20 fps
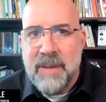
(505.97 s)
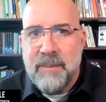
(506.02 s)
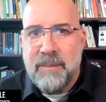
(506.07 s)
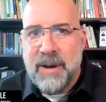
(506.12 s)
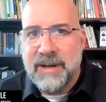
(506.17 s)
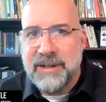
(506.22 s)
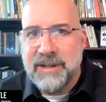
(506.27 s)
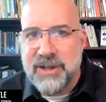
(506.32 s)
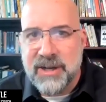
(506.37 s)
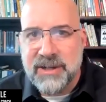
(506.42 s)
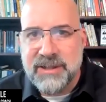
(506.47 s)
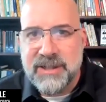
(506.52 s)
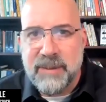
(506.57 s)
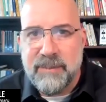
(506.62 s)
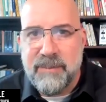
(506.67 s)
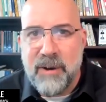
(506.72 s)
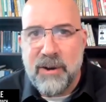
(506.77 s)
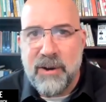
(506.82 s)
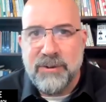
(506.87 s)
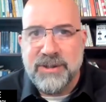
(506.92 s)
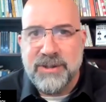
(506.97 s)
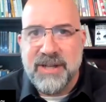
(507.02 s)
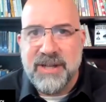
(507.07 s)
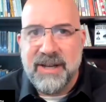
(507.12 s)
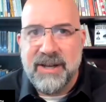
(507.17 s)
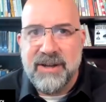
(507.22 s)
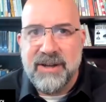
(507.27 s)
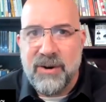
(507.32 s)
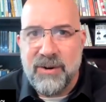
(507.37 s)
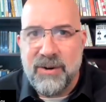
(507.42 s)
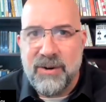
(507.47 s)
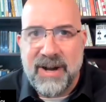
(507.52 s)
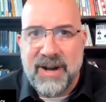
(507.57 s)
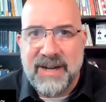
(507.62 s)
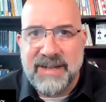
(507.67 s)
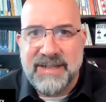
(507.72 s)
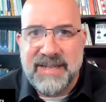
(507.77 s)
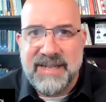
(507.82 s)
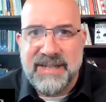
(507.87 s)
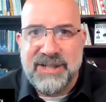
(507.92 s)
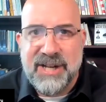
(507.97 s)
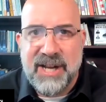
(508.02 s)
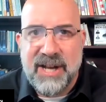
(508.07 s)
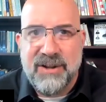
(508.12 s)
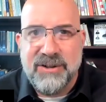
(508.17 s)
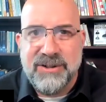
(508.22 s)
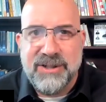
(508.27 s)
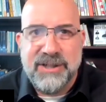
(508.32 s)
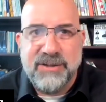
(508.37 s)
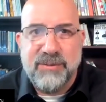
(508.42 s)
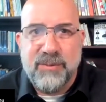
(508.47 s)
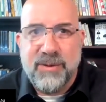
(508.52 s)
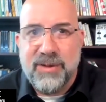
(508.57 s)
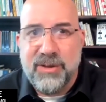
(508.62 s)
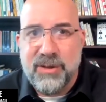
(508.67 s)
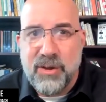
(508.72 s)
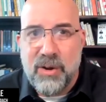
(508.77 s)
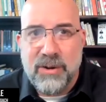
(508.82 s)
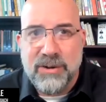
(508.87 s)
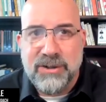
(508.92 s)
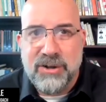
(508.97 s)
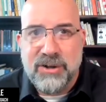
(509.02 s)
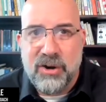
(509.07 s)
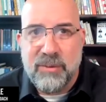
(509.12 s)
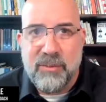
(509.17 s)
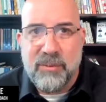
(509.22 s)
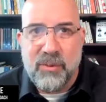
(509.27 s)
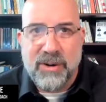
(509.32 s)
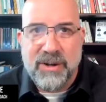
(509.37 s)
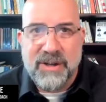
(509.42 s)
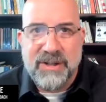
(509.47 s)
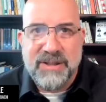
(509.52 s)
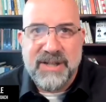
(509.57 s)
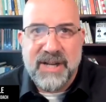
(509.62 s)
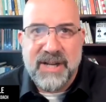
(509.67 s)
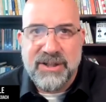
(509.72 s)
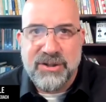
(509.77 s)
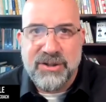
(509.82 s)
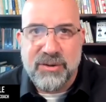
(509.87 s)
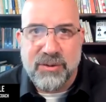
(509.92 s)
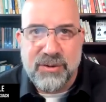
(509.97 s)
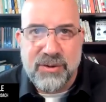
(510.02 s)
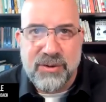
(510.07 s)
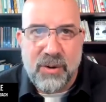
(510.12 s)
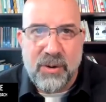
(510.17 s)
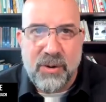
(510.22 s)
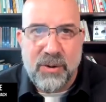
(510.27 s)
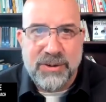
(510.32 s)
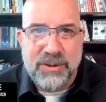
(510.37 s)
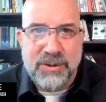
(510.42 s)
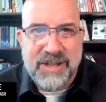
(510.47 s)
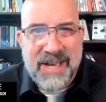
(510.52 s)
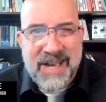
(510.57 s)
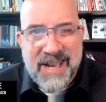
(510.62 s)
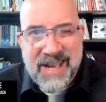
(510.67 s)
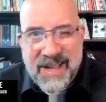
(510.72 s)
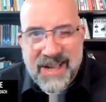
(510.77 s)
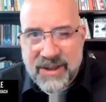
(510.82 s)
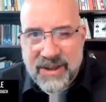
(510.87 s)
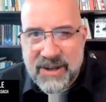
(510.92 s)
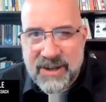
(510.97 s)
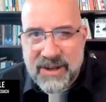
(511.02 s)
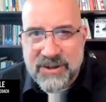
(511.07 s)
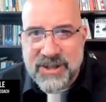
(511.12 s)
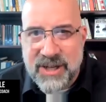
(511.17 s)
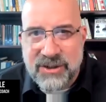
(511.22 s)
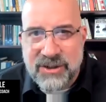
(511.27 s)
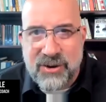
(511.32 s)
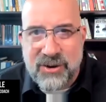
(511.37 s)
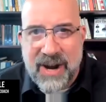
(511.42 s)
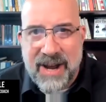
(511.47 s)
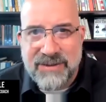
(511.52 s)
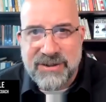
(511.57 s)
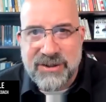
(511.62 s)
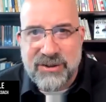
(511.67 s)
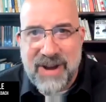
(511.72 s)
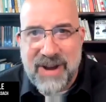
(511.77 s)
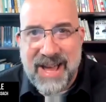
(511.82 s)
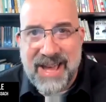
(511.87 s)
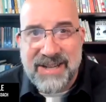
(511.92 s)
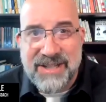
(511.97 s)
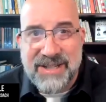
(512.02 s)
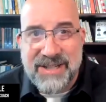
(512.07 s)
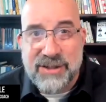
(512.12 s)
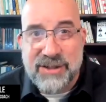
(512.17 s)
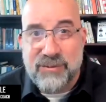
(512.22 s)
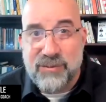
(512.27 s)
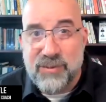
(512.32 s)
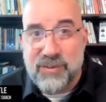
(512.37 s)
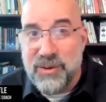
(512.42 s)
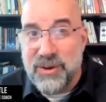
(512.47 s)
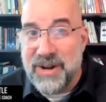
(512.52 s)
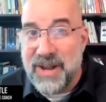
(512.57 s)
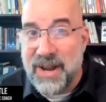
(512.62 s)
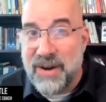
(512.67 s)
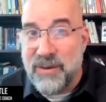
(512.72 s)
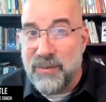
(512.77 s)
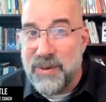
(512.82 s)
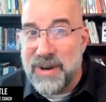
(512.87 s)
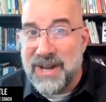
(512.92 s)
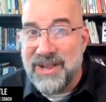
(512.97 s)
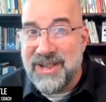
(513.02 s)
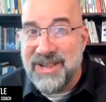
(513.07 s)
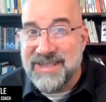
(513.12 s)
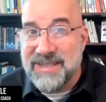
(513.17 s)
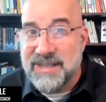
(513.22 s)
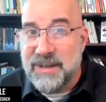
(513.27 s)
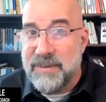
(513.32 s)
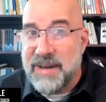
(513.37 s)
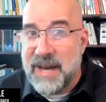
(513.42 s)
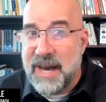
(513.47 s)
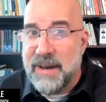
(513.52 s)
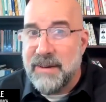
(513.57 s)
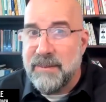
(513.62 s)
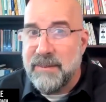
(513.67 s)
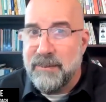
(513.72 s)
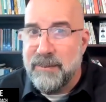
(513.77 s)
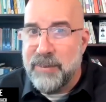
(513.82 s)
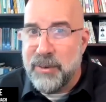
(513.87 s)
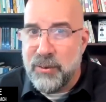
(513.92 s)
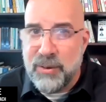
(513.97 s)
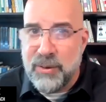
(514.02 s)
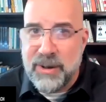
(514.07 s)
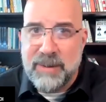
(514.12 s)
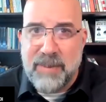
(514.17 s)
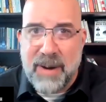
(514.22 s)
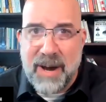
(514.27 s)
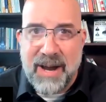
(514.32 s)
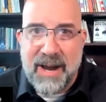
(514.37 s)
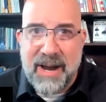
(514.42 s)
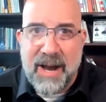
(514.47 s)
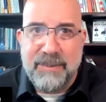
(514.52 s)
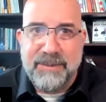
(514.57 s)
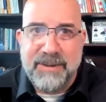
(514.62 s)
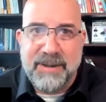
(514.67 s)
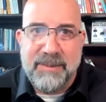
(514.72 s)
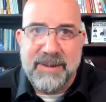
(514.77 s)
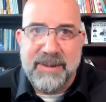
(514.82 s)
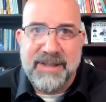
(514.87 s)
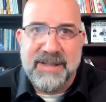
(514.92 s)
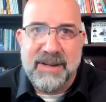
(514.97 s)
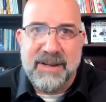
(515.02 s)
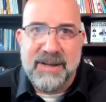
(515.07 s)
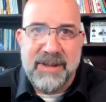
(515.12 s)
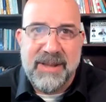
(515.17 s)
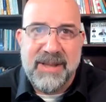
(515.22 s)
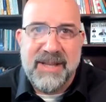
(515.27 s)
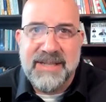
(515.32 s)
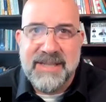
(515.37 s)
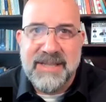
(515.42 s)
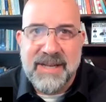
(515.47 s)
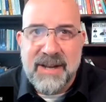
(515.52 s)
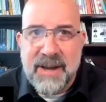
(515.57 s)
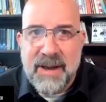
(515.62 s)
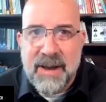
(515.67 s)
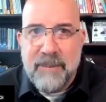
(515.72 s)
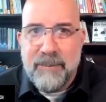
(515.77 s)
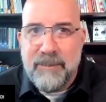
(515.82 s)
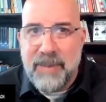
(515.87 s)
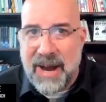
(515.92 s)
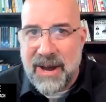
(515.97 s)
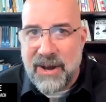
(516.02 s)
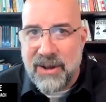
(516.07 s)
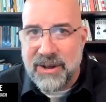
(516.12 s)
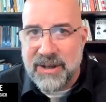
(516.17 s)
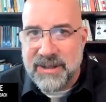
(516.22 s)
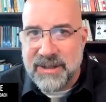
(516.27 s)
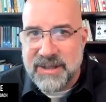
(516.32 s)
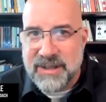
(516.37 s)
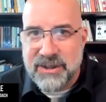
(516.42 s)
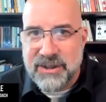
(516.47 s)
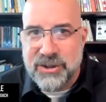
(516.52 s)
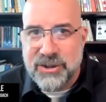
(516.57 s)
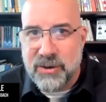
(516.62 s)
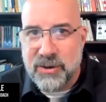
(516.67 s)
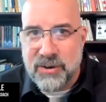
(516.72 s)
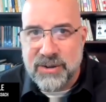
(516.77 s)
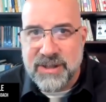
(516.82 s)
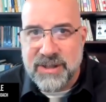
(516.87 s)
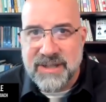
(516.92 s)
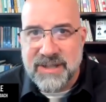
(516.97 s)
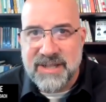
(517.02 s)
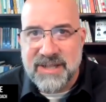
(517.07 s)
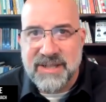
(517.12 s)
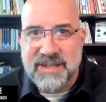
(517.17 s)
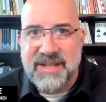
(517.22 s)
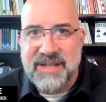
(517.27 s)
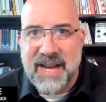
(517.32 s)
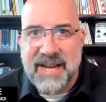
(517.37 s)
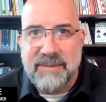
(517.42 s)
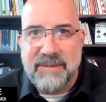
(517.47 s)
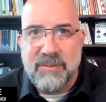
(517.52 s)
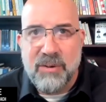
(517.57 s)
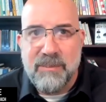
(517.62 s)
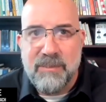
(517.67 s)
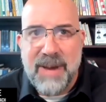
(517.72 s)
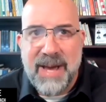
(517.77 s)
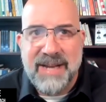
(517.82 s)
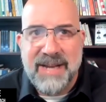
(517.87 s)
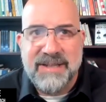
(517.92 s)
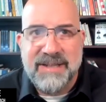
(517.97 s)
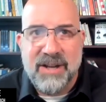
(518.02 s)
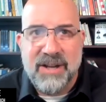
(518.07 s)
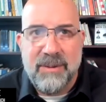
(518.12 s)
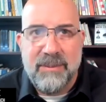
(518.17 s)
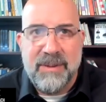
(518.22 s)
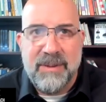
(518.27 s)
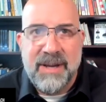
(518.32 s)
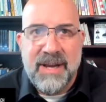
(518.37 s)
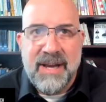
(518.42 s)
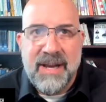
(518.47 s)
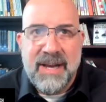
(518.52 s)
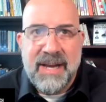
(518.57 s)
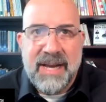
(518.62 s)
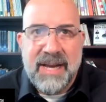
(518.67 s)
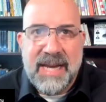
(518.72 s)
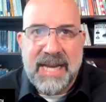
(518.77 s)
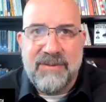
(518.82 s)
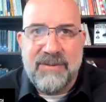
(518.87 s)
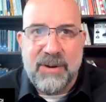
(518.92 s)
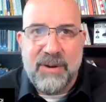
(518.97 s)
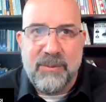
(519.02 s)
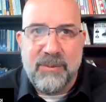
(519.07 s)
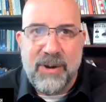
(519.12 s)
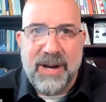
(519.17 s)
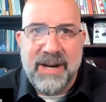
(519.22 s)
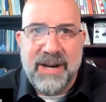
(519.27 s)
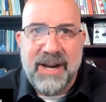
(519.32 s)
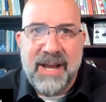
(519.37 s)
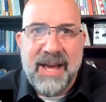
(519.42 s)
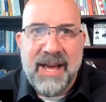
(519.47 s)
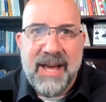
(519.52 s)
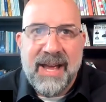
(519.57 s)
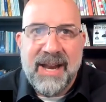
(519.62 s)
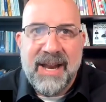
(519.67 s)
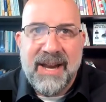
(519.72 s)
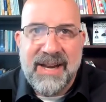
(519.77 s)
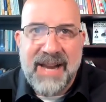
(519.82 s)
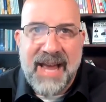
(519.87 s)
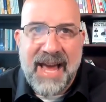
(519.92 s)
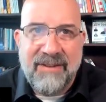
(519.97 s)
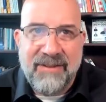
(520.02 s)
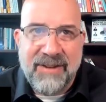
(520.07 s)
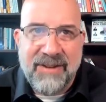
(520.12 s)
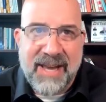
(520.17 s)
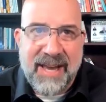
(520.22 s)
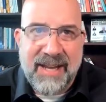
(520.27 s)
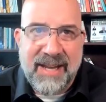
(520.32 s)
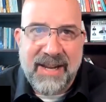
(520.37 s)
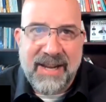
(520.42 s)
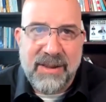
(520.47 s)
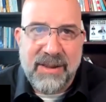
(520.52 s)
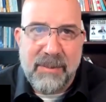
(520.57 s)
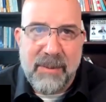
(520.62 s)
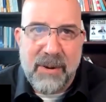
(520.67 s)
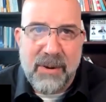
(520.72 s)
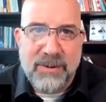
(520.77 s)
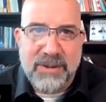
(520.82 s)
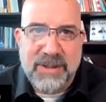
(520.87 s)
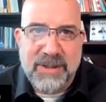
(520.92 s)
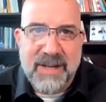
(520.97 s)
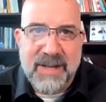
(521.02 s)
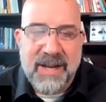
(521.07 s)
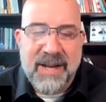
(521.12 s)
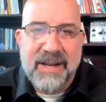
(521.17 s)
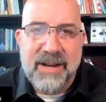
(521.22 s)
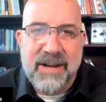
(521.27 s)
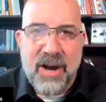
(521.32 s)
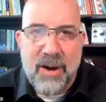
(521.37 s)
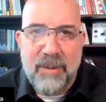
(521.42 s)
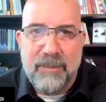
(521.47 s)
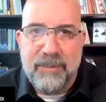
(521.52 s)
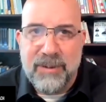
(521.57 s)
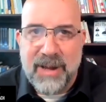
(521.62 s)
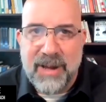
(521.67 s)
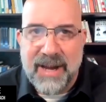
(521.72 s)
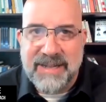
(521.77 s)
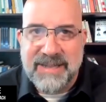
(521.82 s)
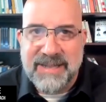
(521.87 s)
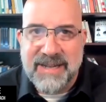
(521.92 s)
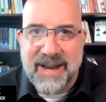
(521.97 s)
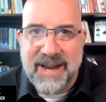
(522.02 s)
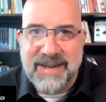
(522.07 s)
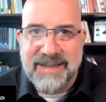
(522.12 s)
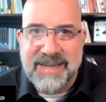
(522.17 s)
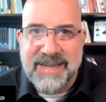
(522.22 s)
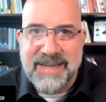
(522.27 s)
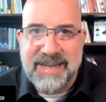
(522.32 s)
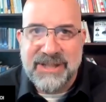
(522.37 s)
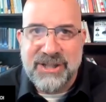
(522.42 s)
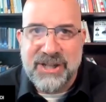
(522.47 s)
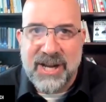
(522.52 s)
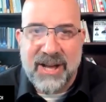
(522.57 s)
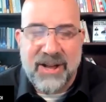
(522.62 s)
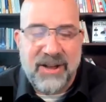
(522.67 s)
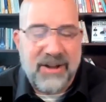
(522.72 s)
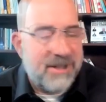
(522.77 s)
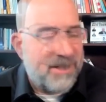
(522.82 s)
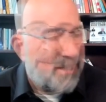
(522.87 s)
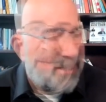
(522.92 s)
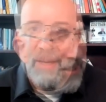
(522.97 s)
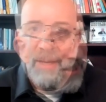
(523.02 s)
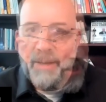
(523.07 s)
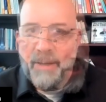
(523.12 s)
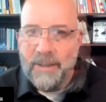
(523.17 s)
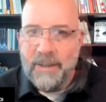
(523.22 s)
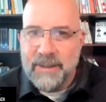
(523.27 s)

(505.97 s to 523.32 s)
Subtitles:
By juxtaposing current IT challenges with long-term organizational goals, leaders can draft strategies rooted in realism, yet buoyed by optimism. And this balance ensures sustained momentum, even when navigating the most complex IT challenges.